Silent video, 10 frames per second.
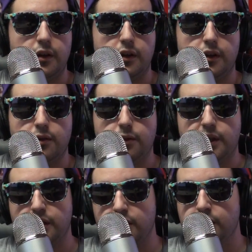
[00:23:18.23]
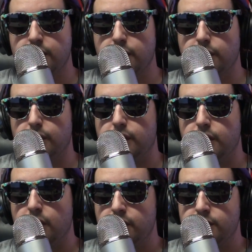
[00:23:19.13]
and they don't hear you or
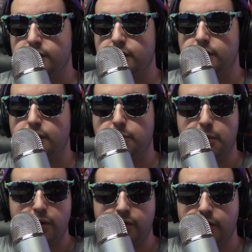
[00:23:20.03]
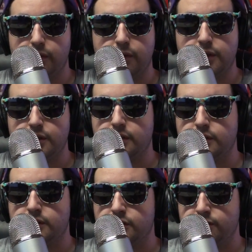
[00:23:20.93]
notice you. Their peripheral vision is
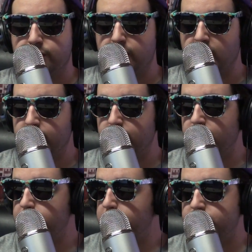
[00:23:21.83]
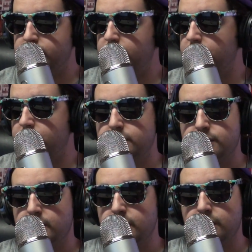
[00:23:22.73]
just fucked up because they can't
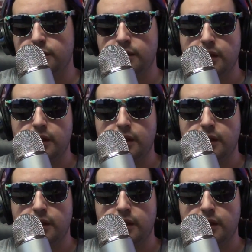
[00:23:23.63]
see you.